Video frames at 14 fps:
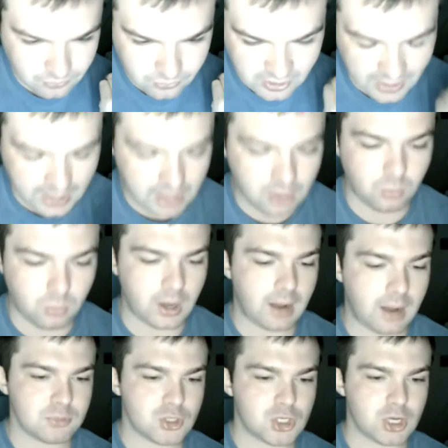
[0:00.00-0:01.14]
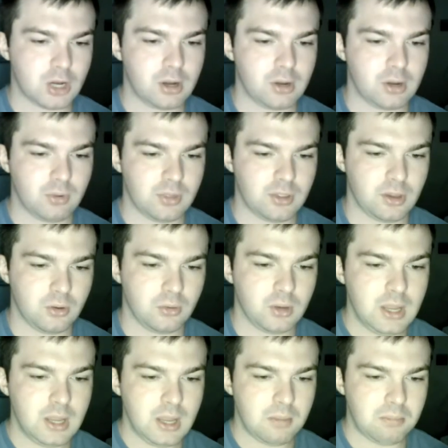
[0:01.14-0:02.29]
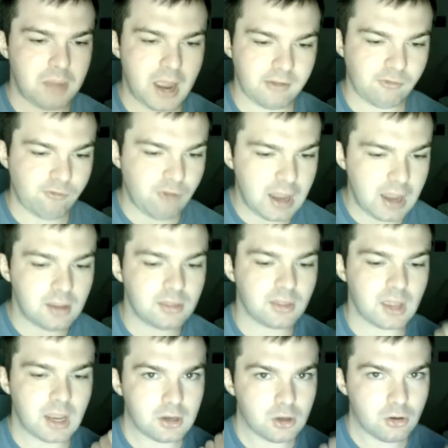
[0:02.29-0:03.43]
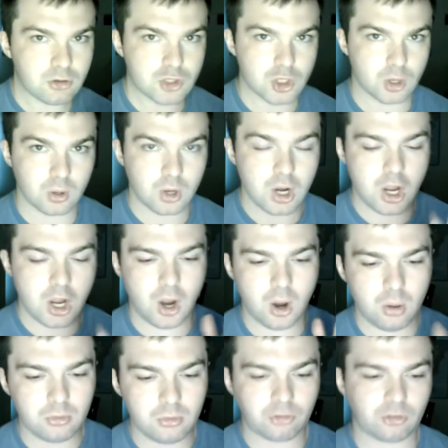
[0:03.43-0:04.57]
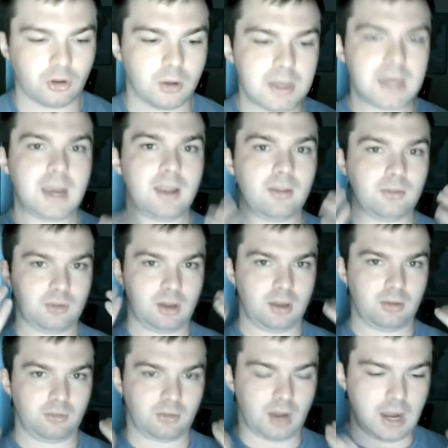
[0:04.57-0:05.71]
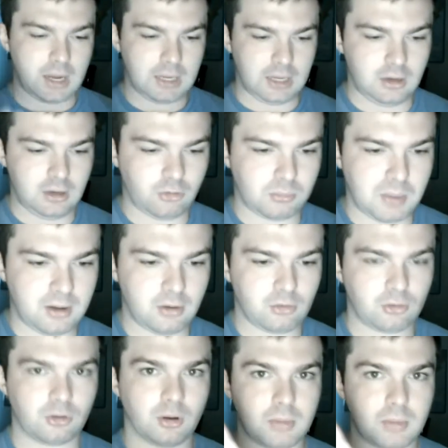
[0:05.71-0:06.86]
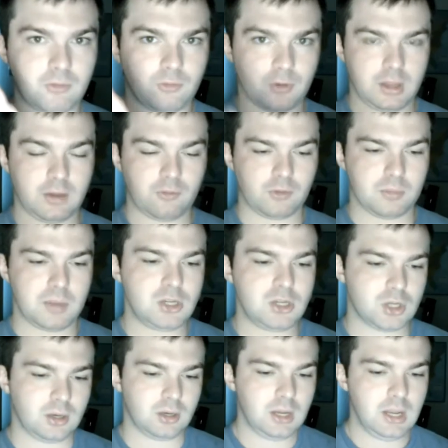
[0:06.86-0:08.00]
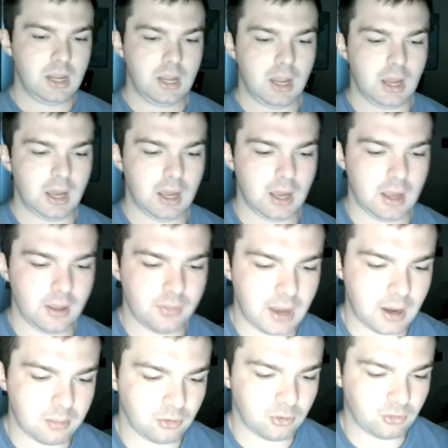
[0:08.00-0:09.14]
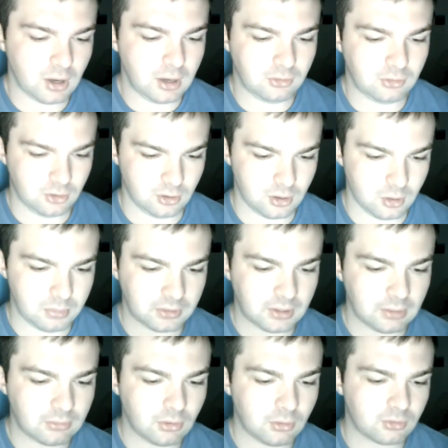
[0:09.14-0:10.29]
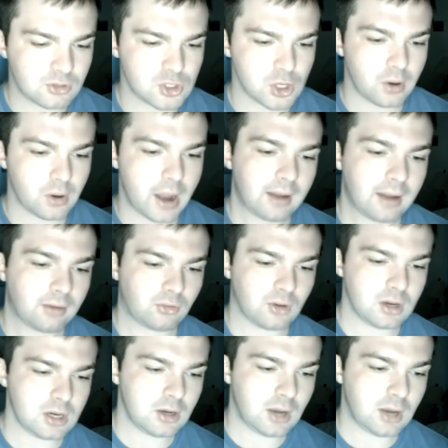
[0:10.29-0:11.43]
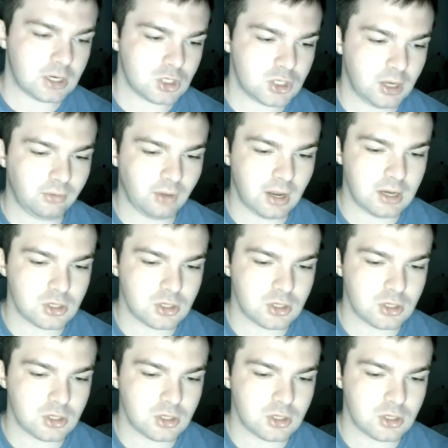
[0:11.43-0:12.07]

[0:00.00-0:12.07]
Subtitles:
take what I'm sharing with you by faith and use your own discernment as I need to use my discernment for the information that I'm presenting to you. But this is Cheryl Atkinson, and she's a